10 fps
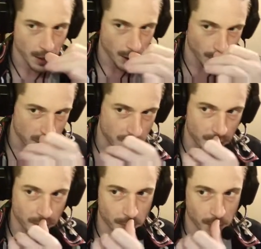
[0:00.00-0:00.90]
Okay, so
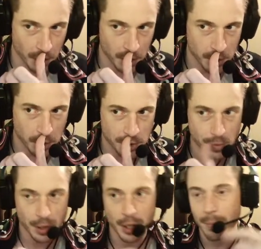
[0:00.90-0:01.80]
what we're gonna do is we're
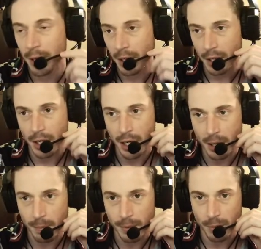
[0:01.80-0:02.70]
gonna pick up
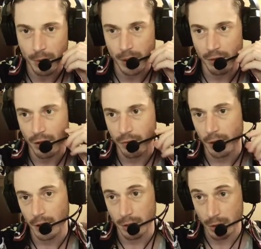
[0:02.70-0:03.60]
where we left off. We're
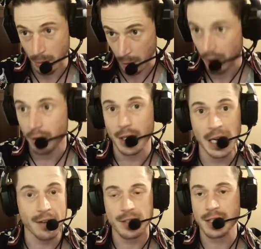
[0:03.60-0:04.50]
gonna do some coding,
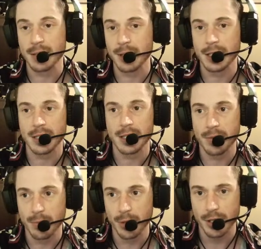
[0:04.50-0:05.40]
obviously, because that's
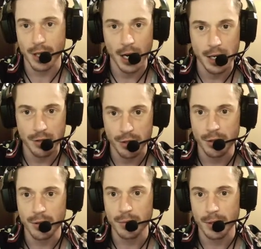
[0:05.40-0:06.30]
what I
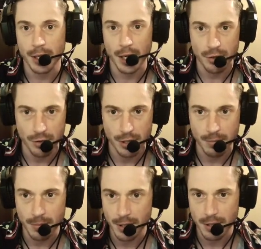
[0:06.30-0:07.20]
do when I stream.
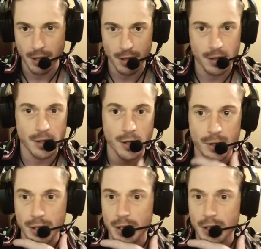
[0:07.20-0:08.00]
Is I code.